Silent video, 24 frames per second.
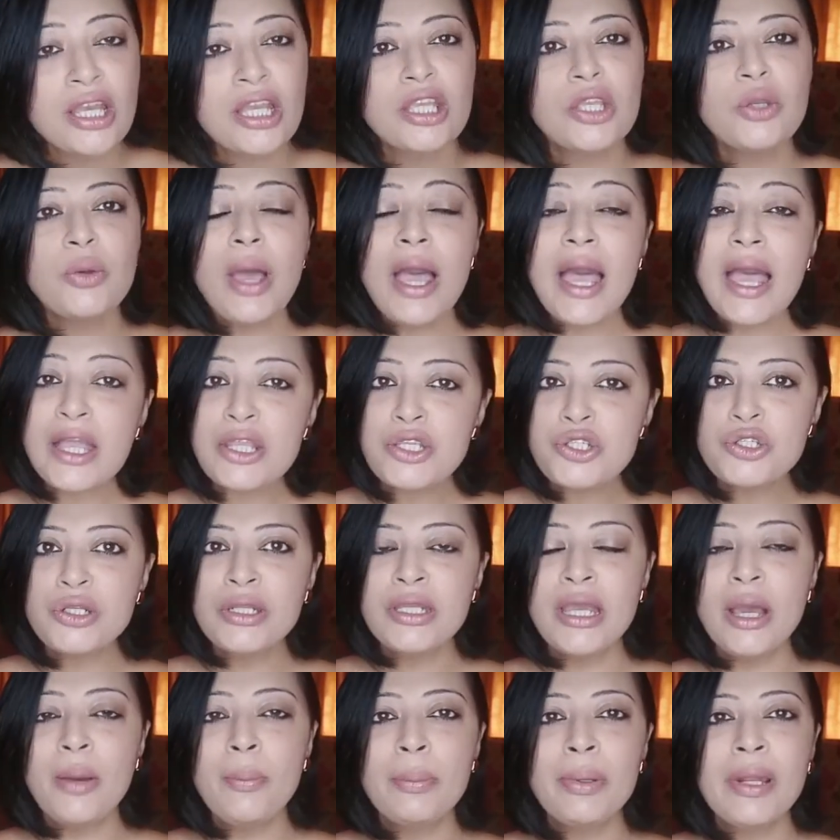you
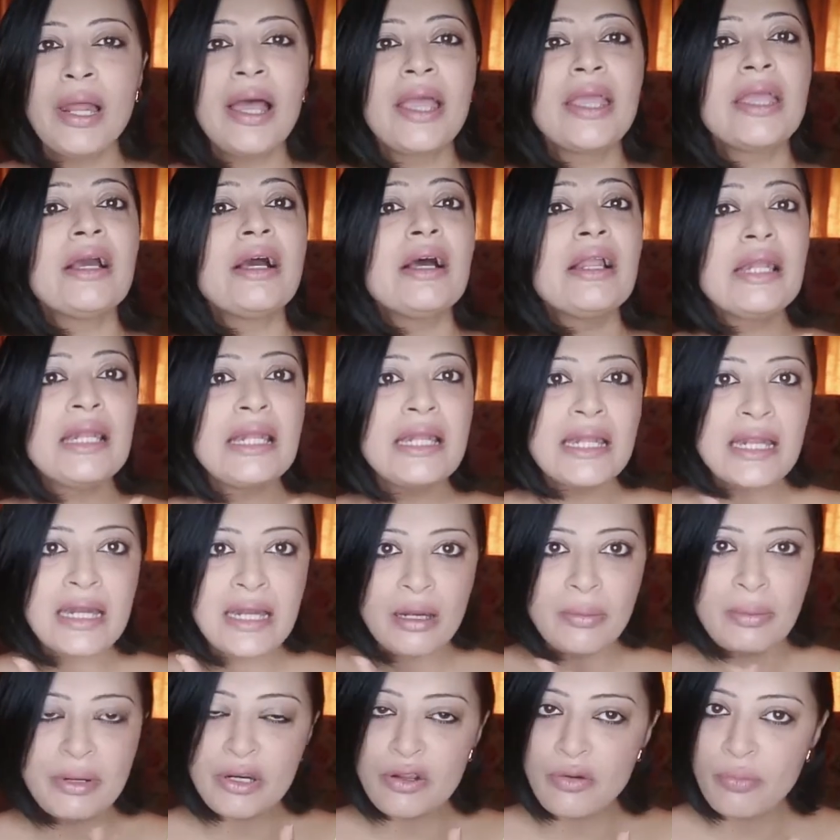actually apply a little
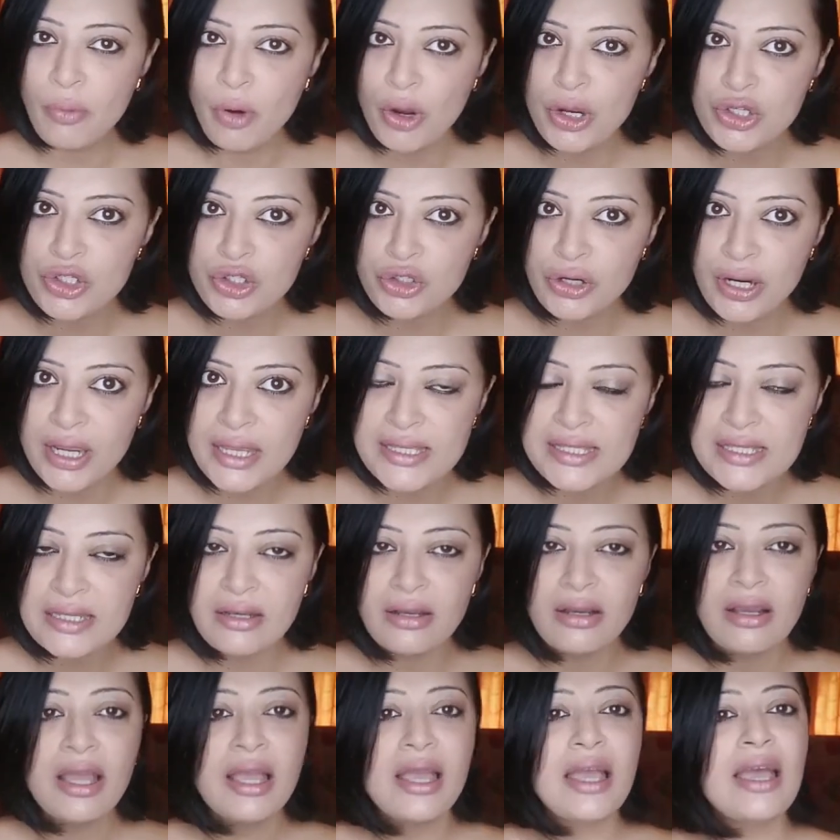bit of
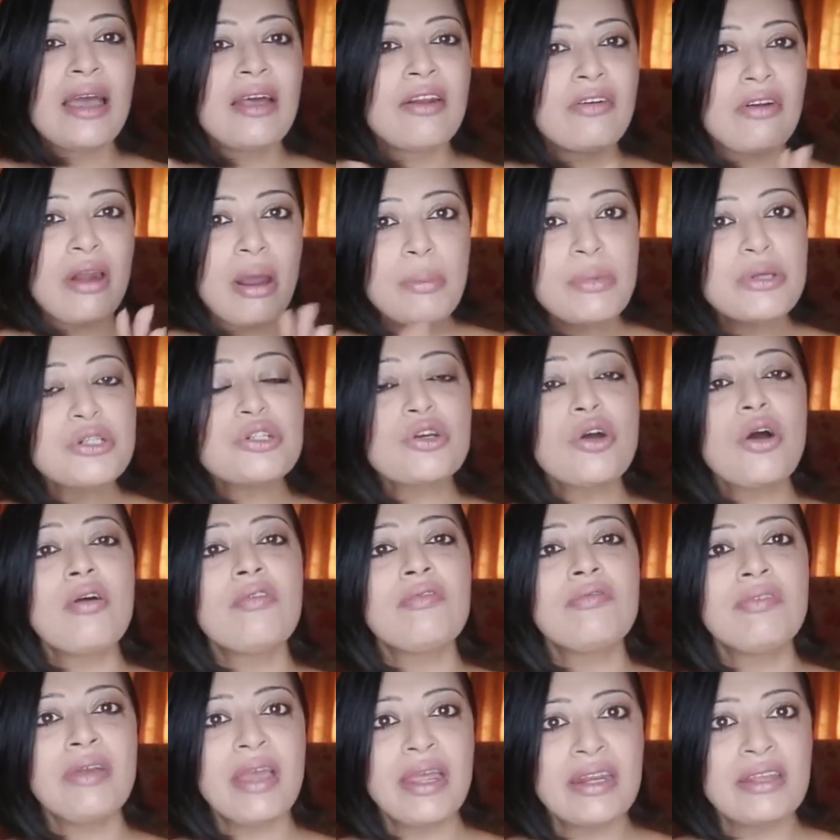moisturizer, rub it
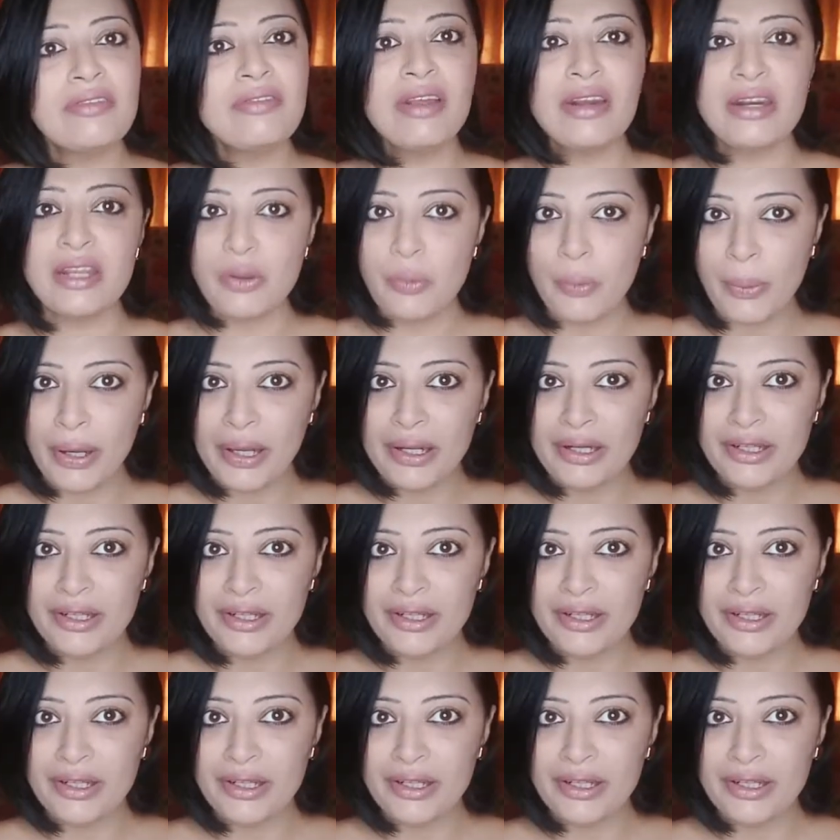off very well.